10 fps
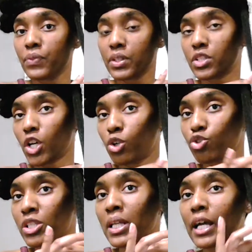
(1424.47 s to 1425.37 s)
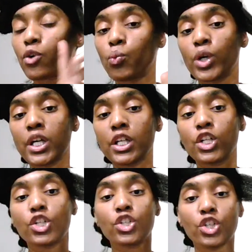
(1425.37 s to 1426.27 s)
So just like
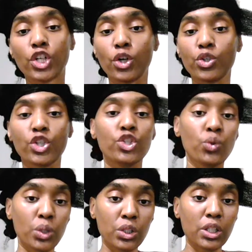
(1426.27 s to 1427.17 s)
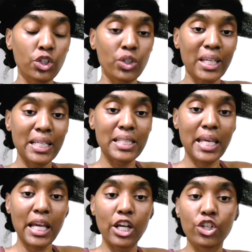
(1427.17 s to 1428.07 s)
when you're doing little kids'
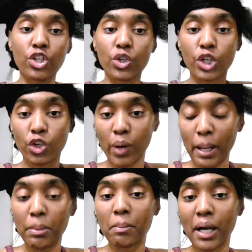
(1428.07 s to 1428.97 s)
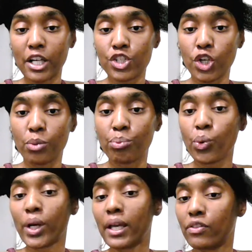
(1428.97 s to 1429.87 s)
hair, you're gonna grab it by a certain
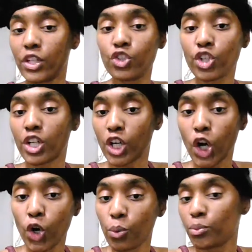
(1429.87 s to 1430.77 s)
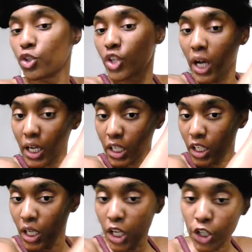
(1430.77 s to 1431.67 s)
point and then you're gonna comb. You're not
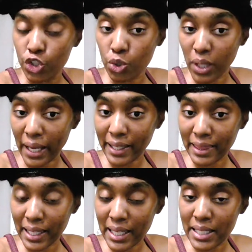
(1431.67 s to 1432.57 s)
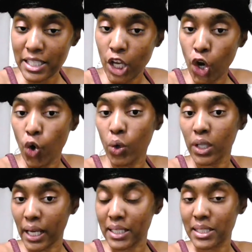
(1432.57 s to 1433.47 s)
gonna do like this, or
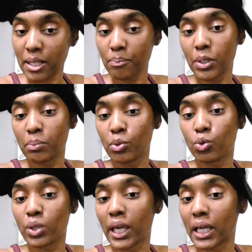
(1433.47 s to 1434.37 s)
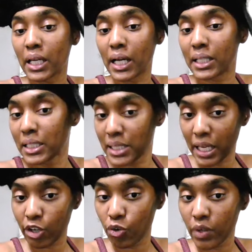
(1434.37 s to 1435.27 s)
like some people who cannot
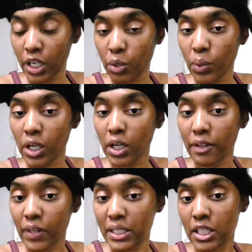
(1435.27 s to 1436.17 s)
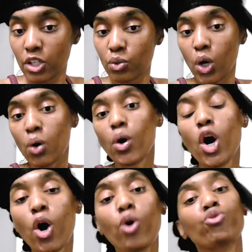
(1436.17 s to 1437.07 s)
detangle very well and they tell you, "Oh,
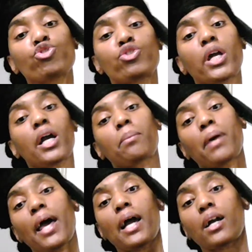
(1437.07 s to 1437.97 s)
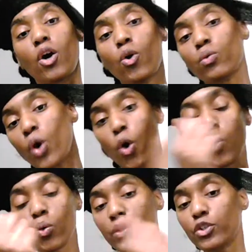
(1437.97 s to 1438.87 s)
hold your neck back,
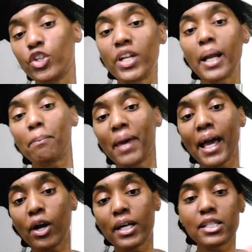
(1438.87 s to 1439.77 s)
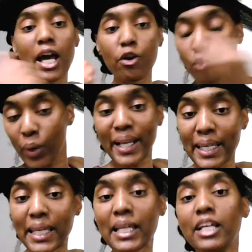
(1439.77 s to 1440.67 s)
hold your neck back as I rake
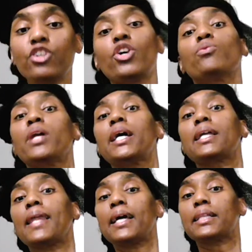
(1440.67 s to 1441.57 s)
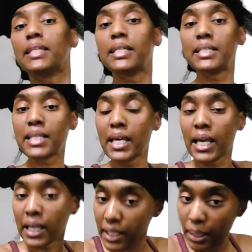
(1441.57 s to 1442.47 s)
it in your neck like this,"
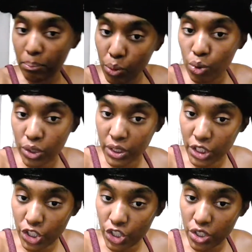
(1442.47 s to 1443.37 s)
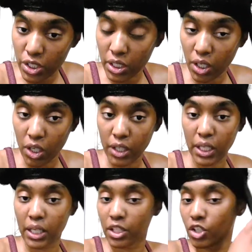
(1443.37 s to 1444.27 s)
and they pull it and all
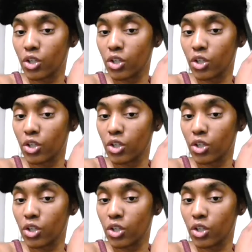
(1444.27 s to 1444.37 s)
that.